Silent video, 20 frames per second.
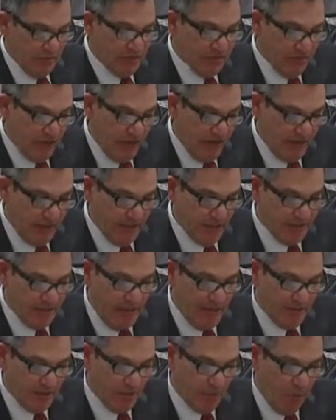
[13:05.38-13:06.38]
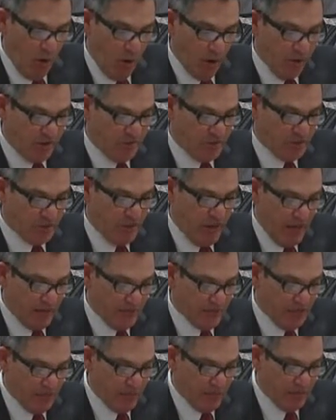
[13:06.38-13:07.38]
Fridays at the park this
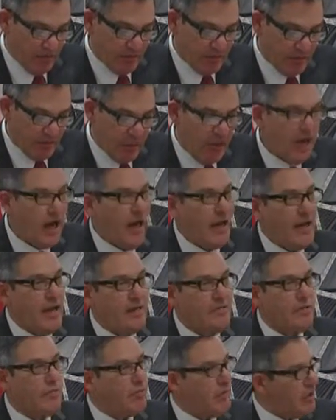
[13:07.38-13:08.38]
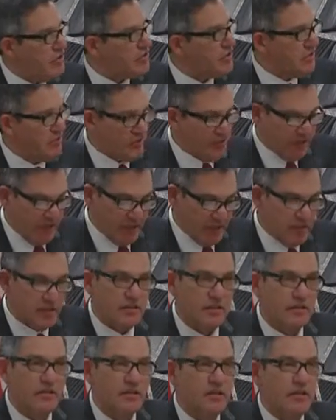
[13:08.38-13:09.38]
past summer. I had the pleasure of
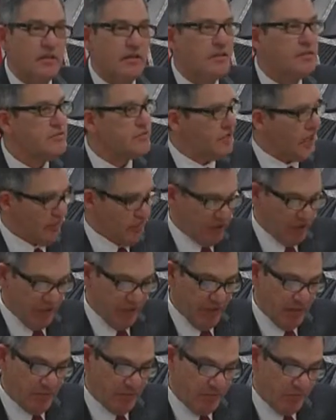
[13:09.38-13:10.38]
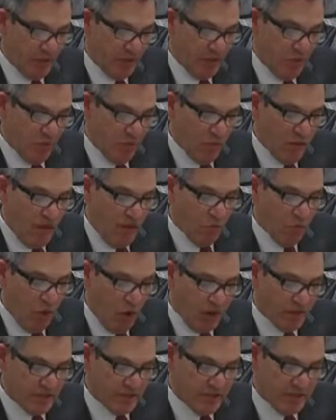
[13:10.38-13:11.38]
attending several of them. We had
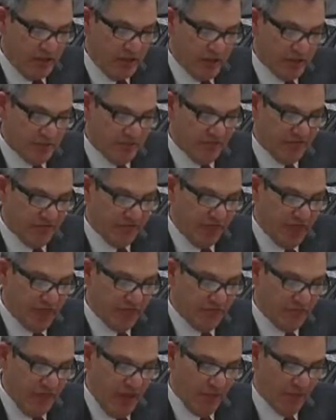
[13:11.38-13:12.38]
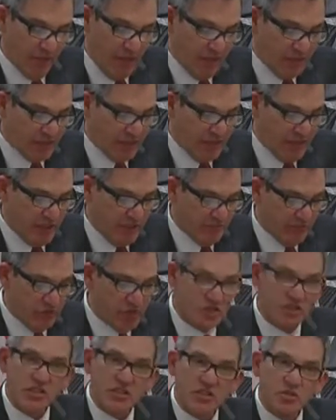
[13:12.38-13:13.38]
water slides and fun family activities for
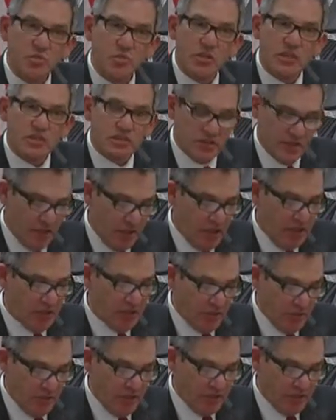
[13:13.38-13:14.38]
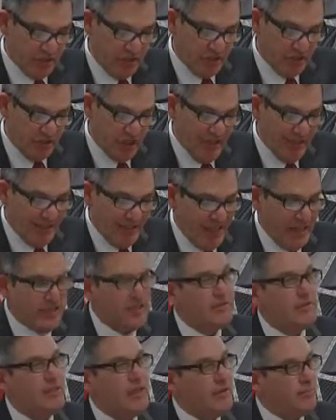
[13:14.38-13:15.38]
6 weeks during the summer.
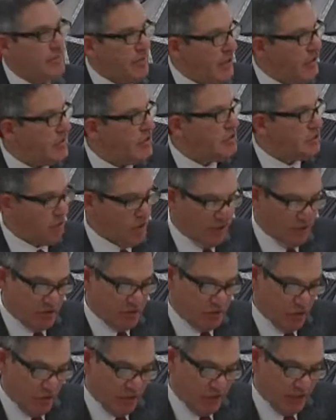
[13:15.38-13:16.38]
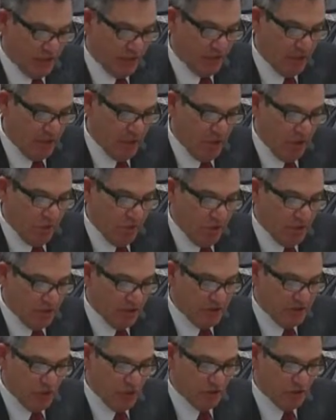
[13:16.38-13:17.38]
Kids and parents really enjoyed them. We
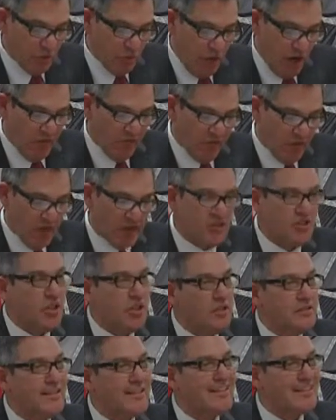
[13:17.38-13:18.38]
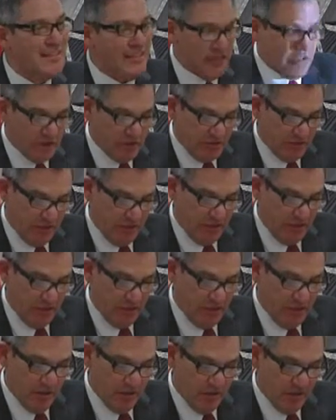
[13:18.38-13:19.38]
continue to offer adult literacy
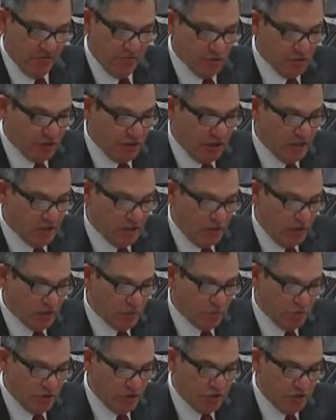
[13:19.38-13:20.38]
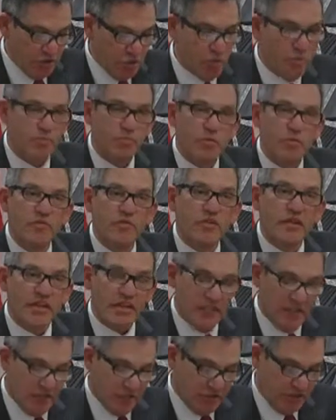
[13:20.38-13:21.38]
for adults wishing to improve their
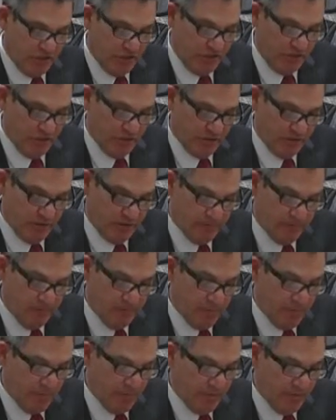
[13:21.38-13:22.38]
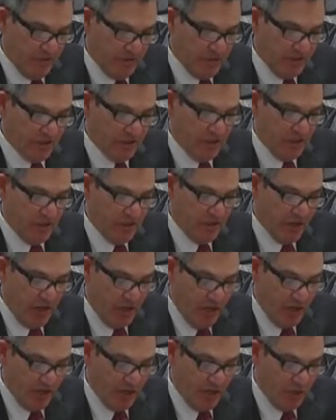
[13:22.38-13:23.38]
English skills. This is another
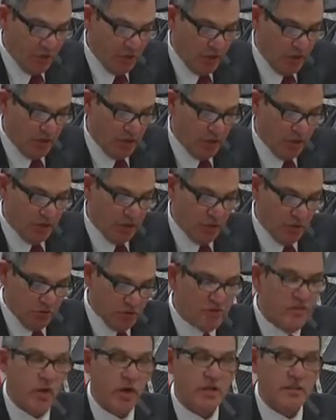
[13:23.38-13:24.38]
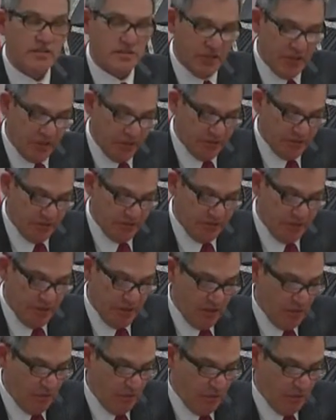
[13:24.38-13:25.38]
area we use volunteers.
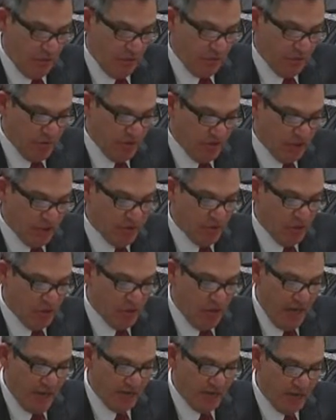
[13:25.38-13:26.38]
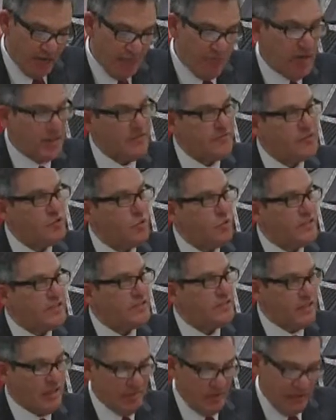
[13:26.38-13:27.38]
We received a grant in the amount of
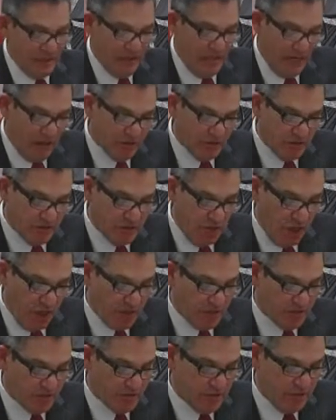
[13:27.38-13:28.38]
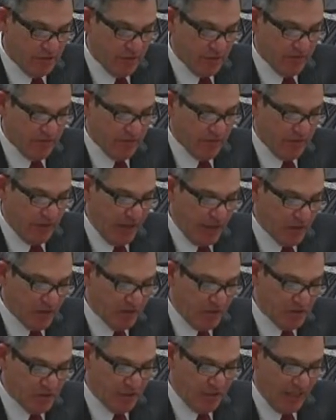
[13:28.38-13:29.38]
$27,000 from the
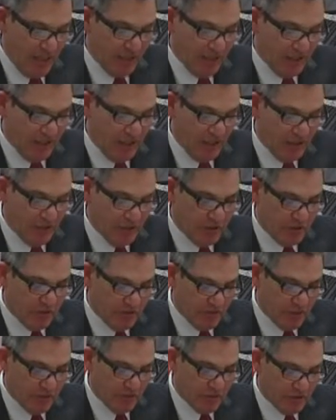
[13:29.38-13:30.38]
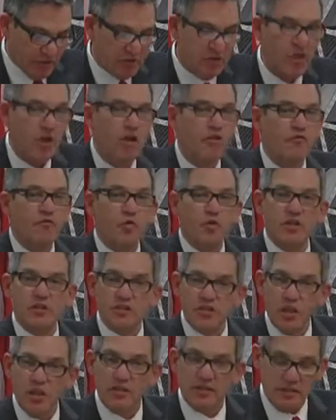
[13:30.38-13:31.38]
California Library Literacy Services for
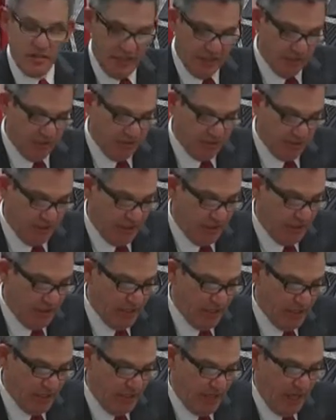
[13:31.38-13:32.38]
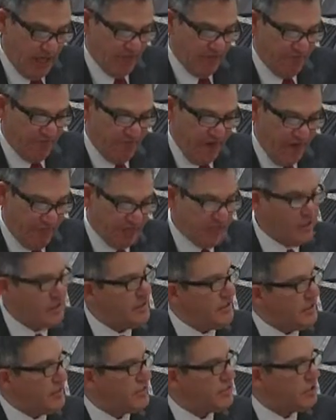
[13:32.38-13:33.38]
adult literacy and family
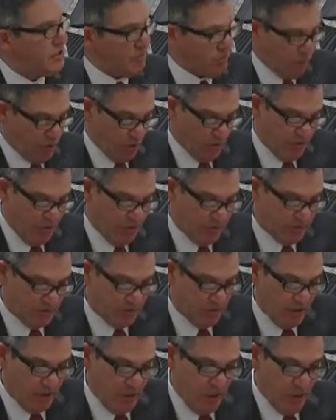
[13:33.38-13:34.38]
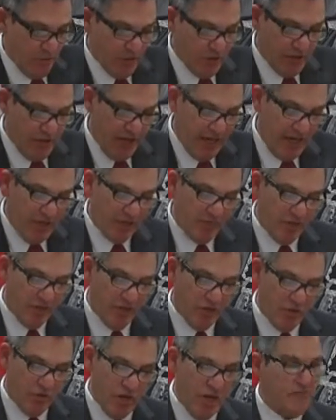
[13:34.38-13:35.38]
literacy programs. With the help of
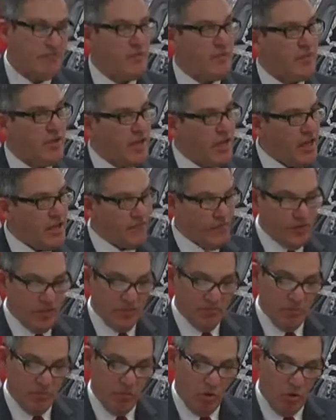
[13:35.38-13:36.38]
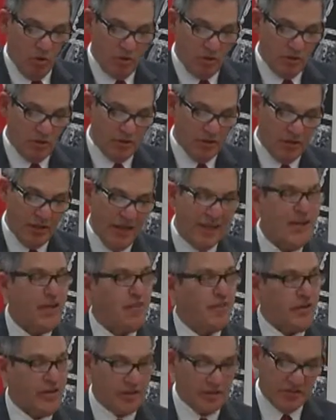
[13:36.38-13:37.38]
a grant from the Heffernan Memorial
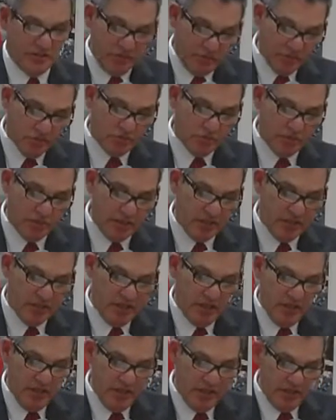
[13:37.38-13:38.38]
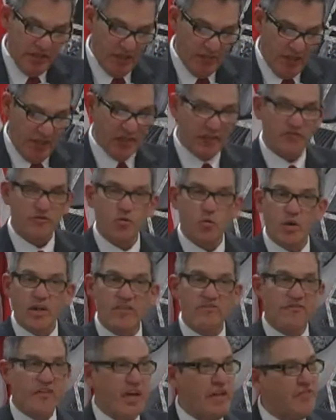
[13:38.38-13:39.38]
Healthcare District in the amount of
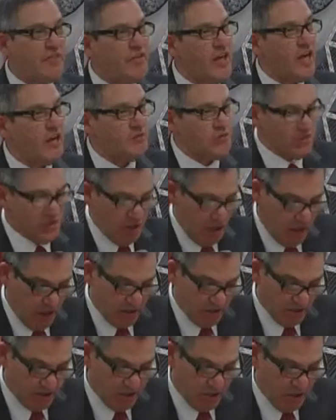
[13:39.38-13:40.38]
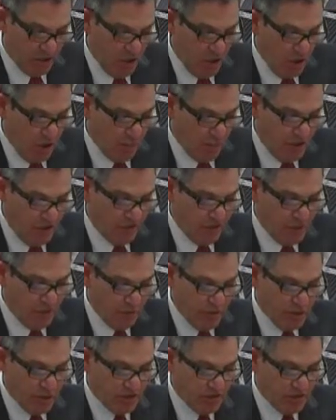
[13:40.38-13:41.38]
$25,000, we have
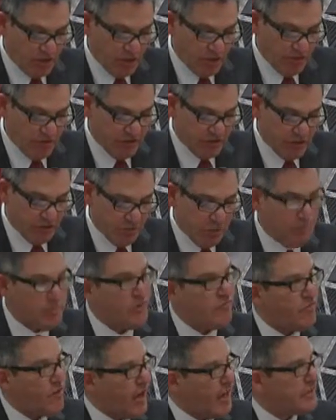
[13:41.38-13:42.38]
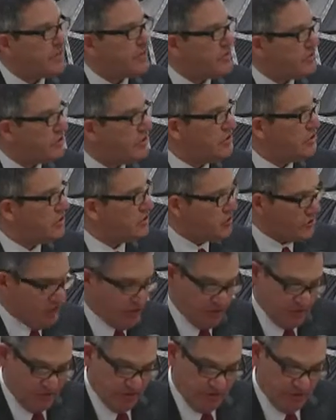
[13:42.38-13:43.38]
increased the services we provide to senior
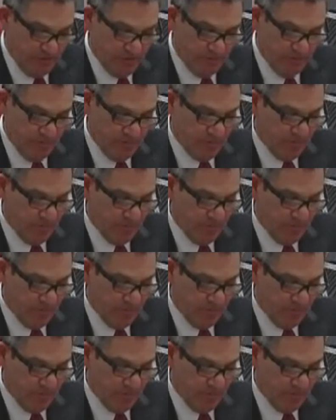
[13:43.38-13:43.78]
citizens.